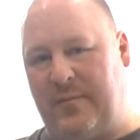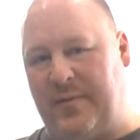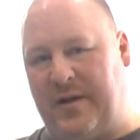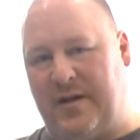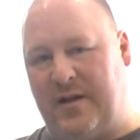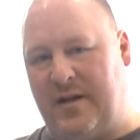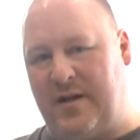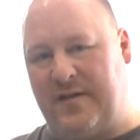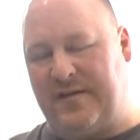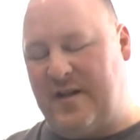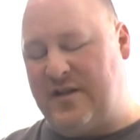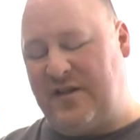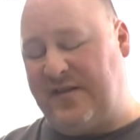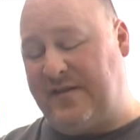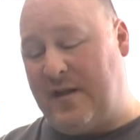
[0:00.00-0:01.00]
because I
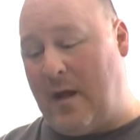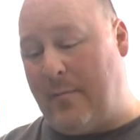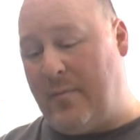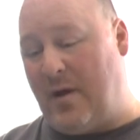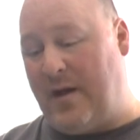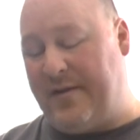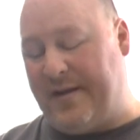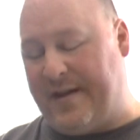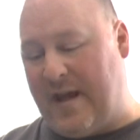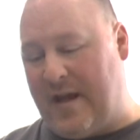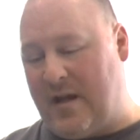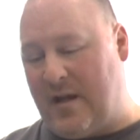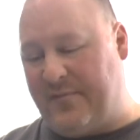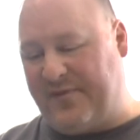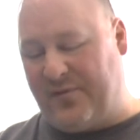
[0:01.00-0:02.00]
just stopped buying the
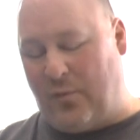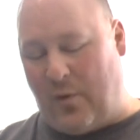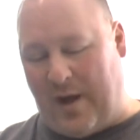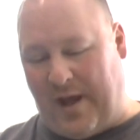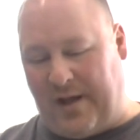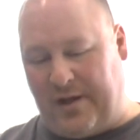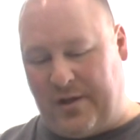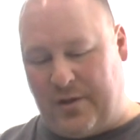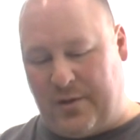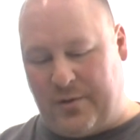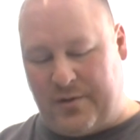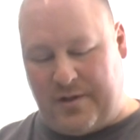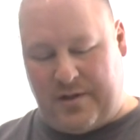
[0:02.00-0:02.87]
K-cups a while ago.